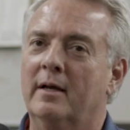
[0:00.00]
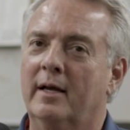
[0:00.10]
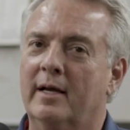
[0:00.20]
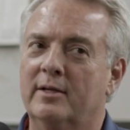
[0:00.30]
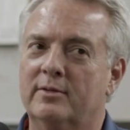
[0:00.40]

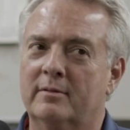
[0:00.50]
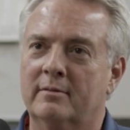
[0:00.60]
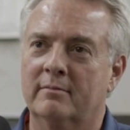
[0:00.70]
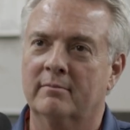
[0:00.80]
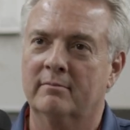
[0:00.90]

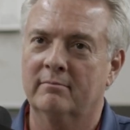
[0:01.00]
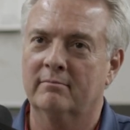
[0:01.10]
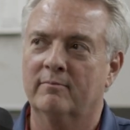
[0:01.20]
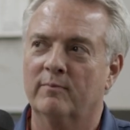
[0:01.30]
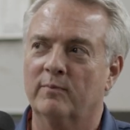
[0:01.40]
As
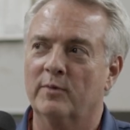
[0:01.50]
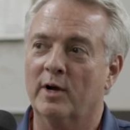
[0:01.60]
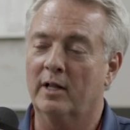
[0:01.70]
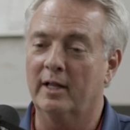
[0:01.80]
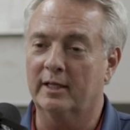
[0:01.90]

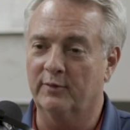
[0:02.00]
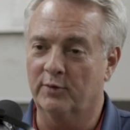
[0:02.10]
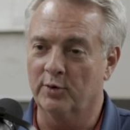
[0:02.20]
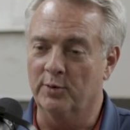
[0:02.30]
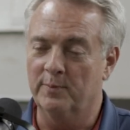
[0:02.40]
a collective
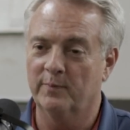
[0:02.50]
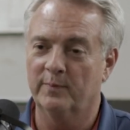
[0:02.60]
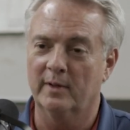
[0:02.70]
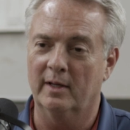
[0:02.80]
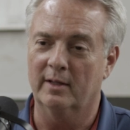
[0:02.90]
group
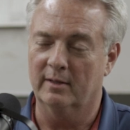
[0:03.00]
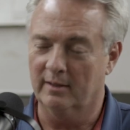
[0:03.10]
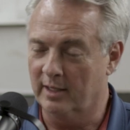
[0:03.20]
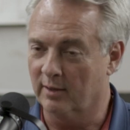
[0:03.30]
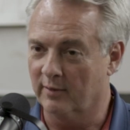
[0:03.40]
and the
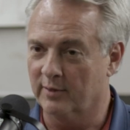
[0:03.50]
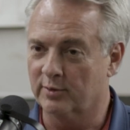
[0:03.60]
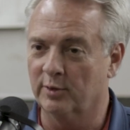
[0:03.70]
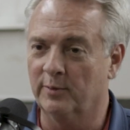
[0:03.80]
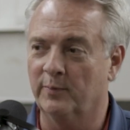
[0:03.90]
leader of
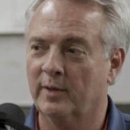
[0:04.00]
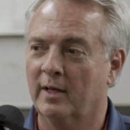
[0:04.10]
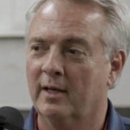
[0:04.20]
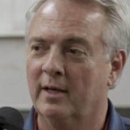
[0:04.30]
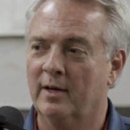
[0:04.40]
this group,
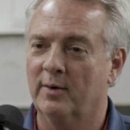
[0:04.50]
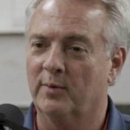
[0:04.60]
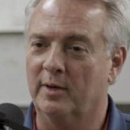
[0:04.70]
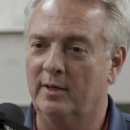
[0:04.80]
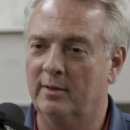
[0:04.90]

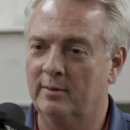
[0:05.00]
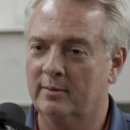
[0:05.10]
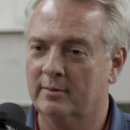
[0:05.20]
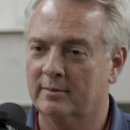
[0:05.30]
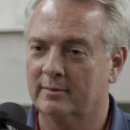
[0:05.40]
when
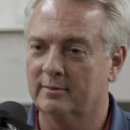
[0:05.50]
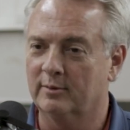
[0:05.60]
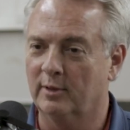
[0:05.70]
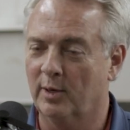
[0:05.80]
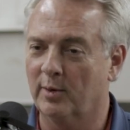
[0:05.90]
you
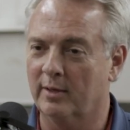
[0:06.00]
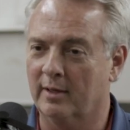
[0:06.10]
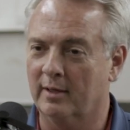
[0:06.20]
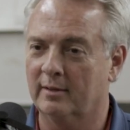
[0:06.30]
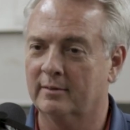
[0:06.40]
lower
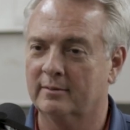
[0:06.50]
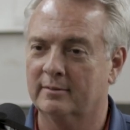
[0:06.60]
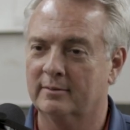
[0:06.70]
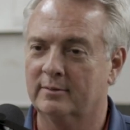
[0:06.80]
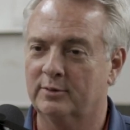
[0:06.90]
the
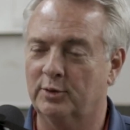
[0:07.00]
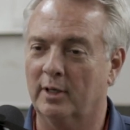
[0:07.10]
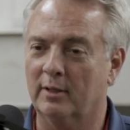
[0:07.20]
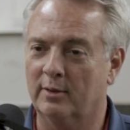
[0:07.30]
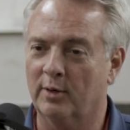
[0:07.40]

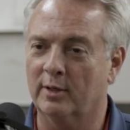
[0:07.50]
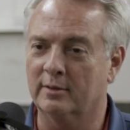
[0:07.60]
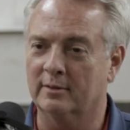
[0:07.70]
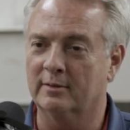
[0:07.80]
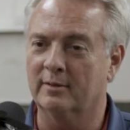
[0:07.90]
trailer
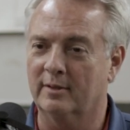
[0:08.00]
doors and